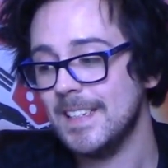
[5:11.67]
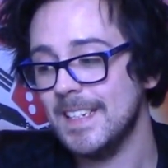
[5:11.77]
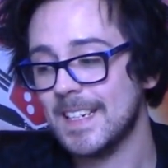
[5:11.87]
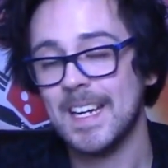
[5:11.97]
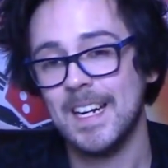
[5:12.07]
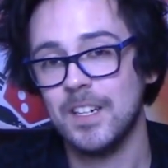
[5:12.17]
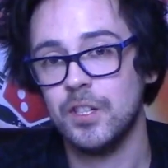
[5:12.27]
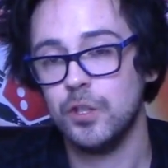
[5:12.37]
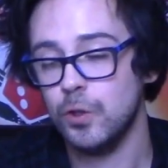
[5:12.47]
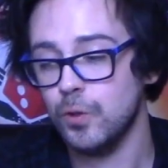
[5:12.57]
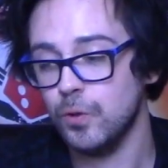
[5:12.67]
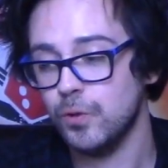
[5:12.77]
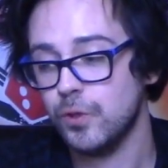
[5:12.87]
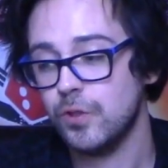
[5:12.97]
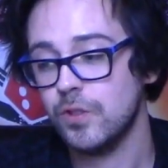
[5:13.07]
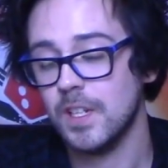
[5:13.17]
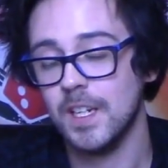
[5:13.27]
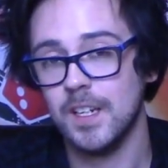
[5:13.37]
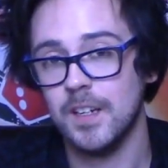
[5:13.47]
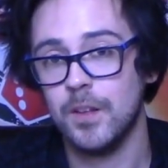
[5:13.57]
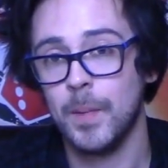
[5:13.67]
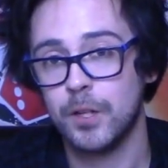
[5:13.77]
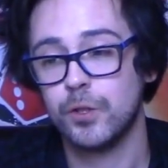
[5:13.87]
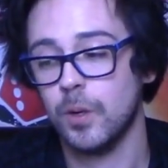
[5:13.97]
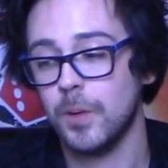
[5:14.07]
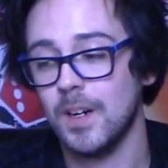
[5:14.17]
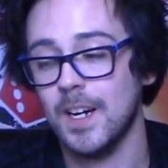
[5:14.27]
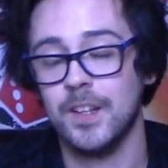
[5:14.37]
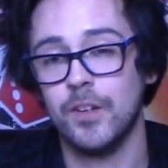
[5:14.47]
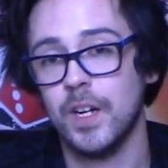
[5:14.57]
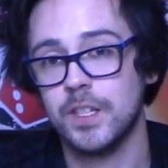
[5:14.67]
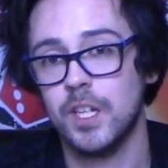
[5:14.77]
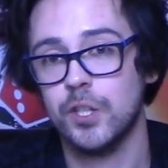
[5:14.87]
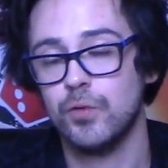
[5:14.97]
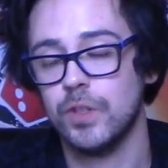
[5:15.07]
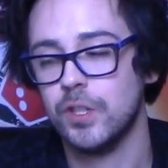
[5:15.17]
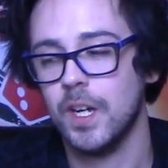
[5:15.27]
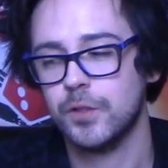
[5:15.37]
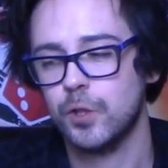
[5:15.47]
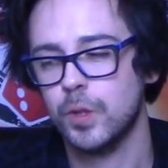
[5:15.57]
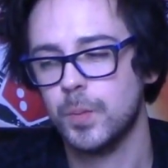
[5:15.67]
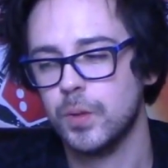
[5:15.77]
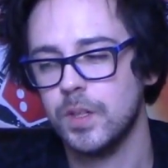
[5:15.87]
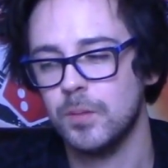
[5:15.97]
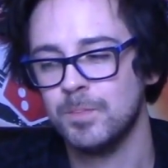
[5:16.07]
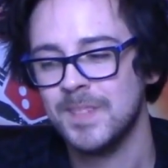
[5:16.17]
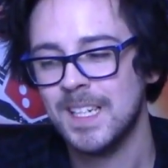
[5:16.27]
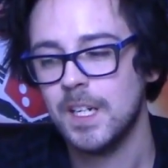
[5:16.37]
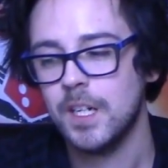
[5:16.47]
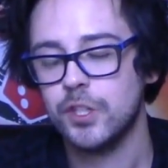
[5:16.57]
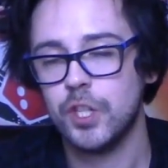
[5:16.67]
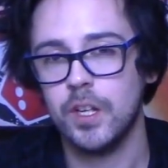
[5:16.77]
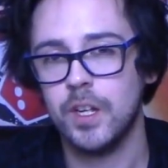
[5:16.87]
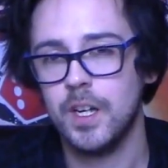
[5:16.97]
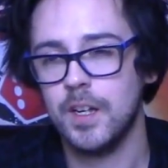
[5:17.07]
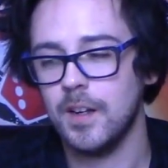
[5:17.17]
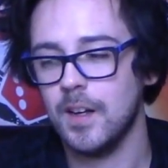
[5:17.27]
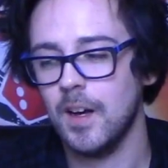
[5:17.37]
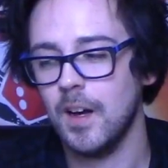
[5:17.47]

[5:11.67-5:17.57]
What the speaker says: you can't use Microstubber and the Eradication Ray, so you have to choose between them. Generally,